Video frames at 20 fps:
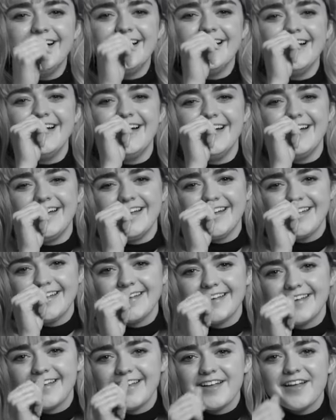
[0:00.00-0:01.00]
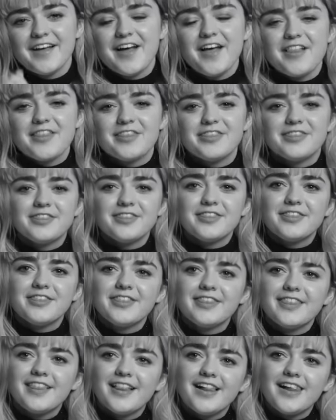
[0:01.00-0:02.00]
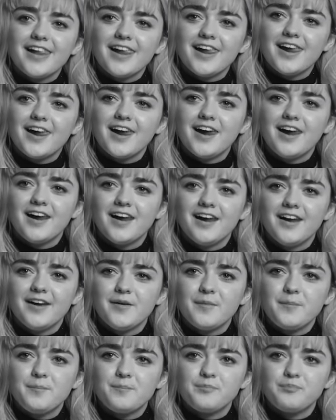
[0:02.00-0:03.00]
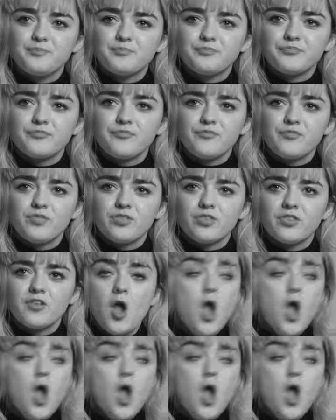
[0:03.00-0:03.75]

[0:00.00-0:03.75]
No words are spoken by the person on screen.